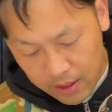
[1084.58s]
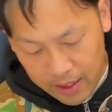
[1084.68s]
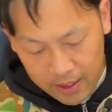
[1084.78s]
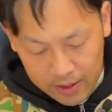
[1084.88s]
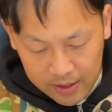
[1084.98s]

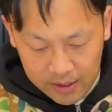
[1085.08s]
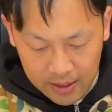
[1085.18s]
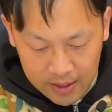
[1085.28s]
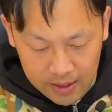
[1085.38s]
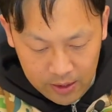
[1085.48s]
another
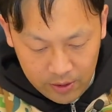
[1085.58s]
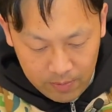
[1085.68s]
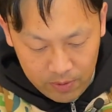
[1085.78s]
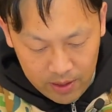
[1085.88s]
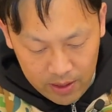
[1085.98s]
sticker to
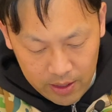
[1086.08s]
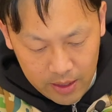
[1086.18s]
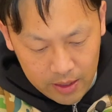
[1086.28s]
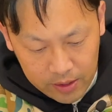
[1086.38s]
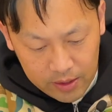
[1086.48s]

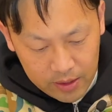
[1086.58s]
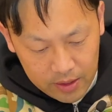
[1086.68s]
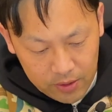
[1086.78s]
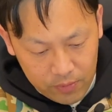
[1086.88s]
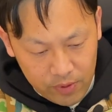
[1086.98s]
apply. So
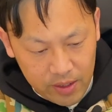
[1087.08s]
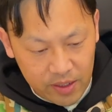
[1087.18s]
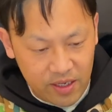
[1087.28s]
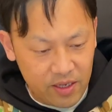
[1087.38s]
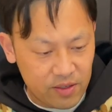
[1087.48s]
really,
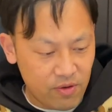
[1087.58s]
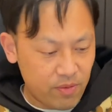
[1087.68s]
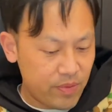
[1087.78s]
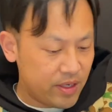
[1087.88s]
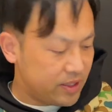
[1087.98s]
that
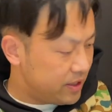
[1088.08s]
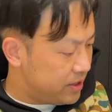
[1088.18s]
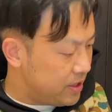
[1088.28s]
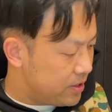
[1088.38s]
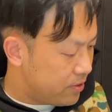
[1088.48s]
not many
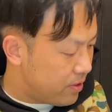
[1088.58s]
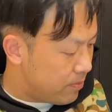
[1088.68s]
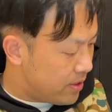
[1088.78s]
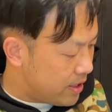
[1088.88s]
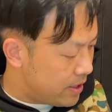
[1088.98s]
stickers to
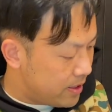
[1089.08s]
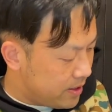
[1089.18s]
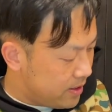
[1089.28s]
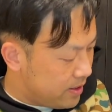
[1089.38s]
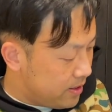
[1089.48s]
apply,
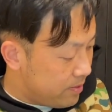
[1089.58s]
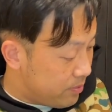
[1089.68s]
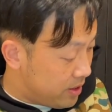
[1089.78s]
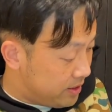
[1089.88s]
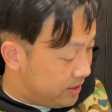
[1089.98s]

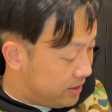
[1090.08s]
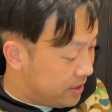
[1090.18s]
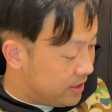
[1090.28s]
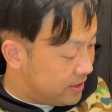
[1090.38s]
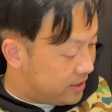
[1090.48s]
but I see
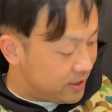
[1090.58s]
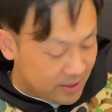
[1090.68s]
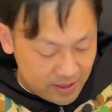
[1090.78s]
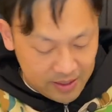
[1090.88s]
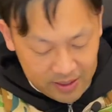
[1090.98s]

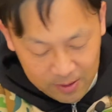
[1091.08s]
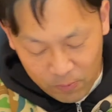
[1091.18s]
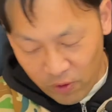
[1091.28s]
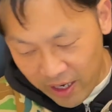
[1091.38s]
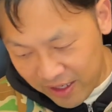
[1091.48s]
6
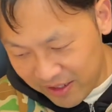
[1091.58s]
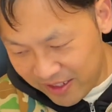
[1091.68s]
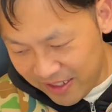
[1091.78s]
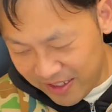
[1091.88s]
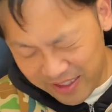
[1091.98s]
round
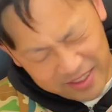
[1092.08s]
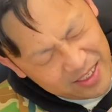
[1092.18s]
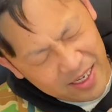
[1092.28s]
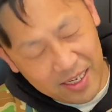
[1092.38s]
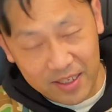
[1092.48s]
stickers.
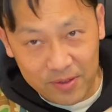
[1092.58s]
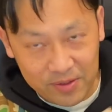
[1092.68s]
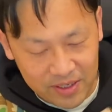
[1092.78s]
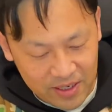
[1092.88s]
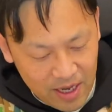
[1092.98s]

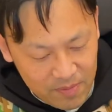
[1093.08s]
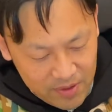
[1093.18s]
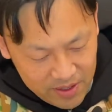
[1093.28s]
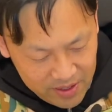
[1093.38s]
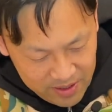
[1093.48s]
Those are
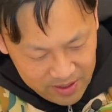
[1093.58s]
nightmare.